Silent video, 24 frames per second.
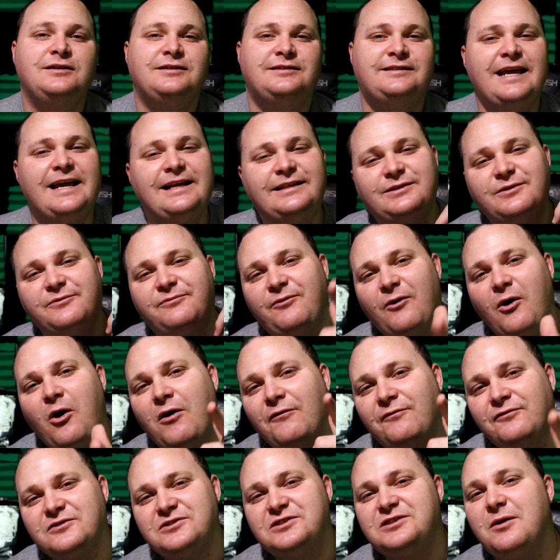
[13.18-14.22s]
Take the
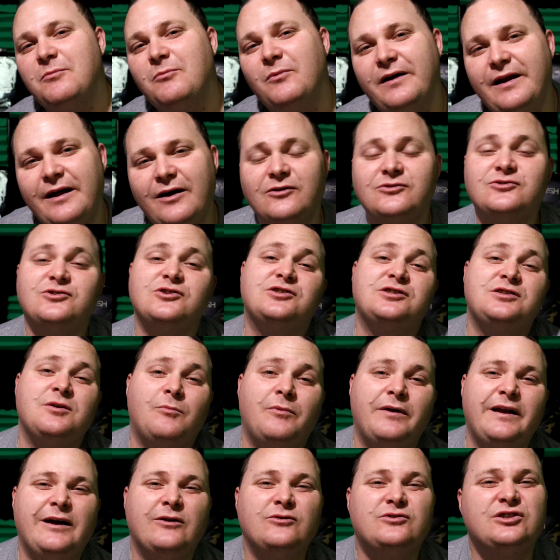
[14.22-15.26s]
fall for someone else or
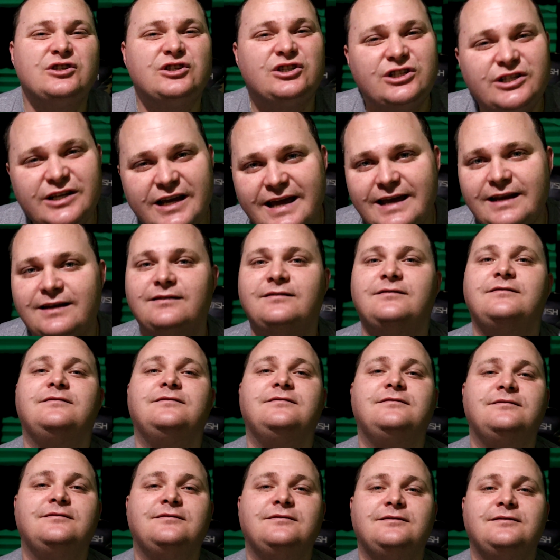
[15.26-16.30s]
someone else's shit.
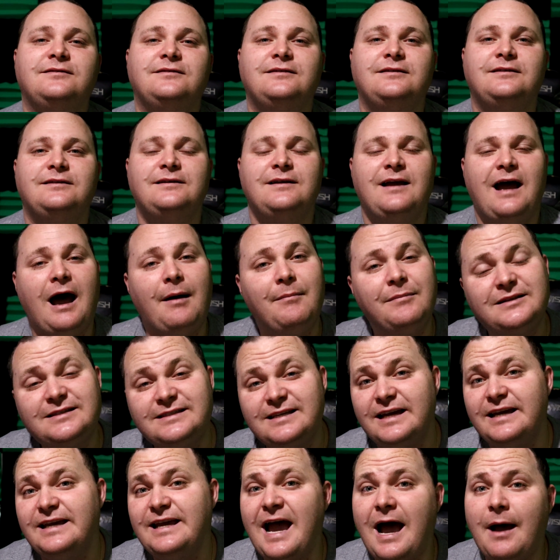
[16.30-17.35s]
I'm going to
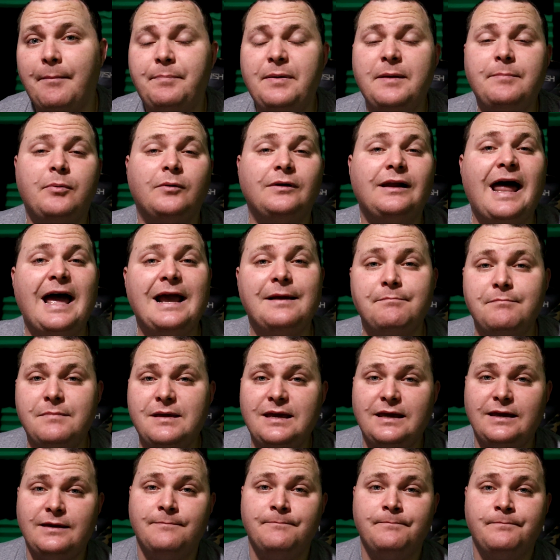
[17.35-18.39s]
tell you how people like
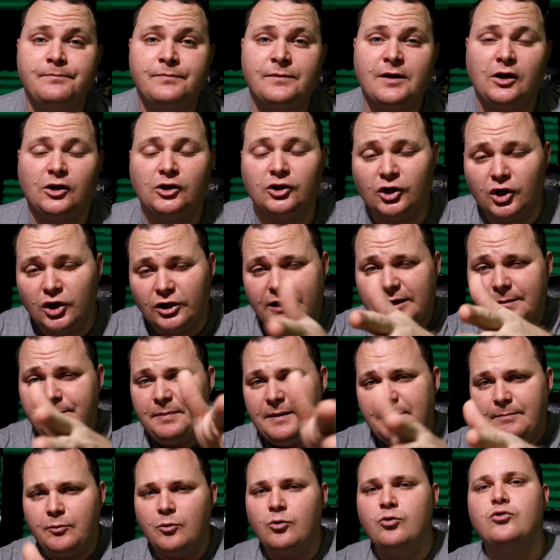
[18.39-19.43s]
me look at
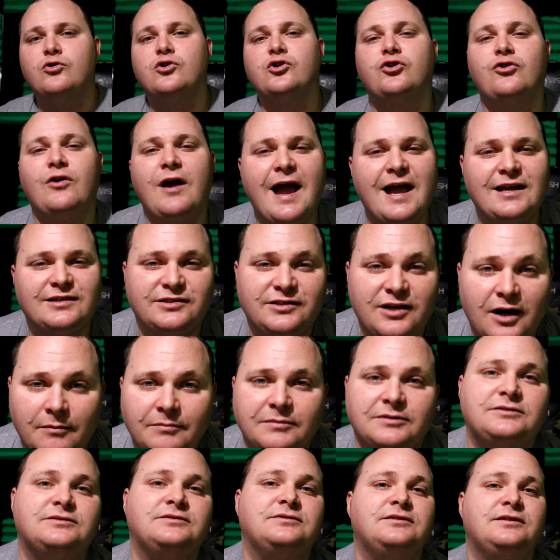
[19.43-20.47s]
people who are crash
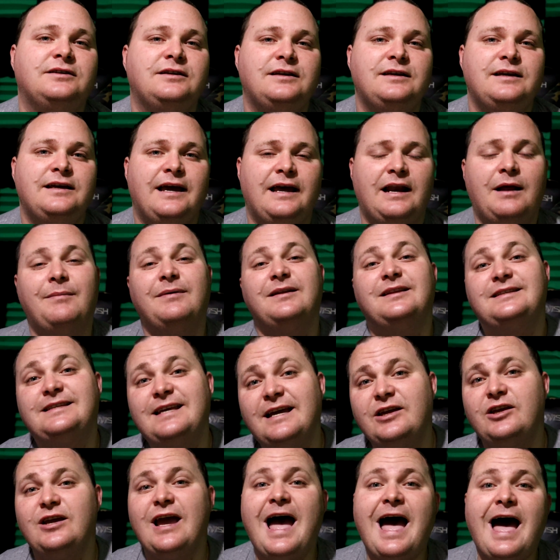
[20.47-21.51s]
dummies. And I'm going to
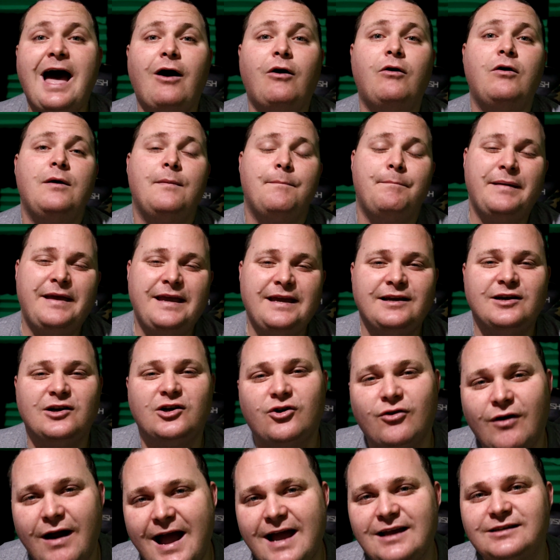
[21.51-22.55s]
tell you how being a
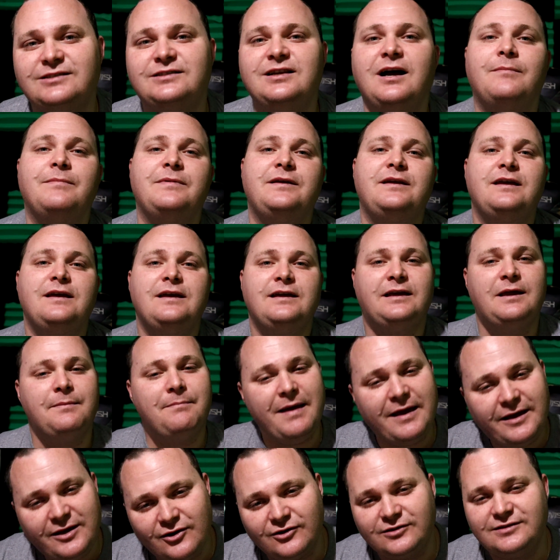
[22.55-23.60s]
crash dummy can
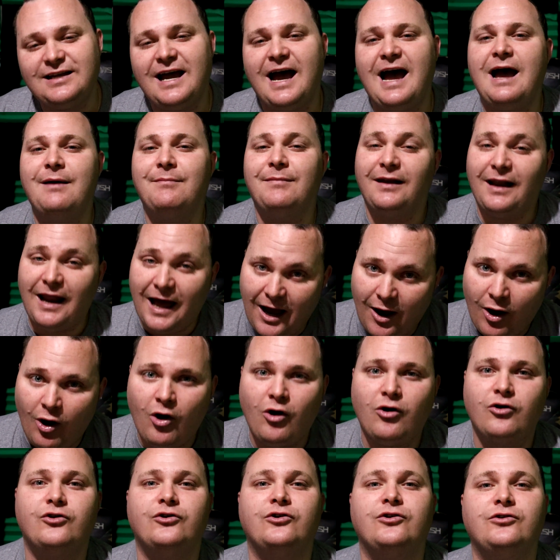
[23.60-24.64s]
make your time a lot
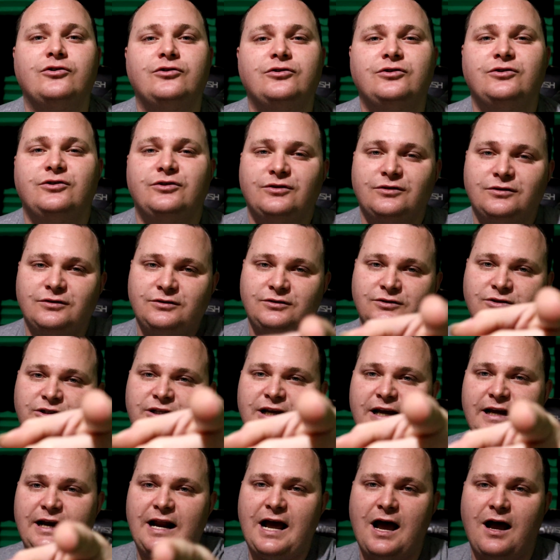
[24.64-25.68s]
harder.
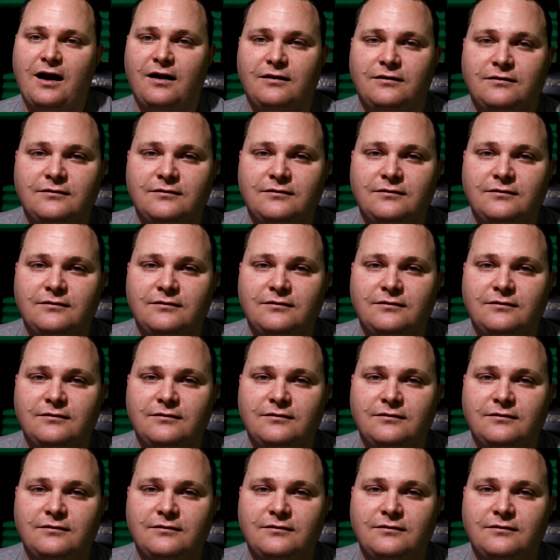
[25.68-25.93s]
Check it out.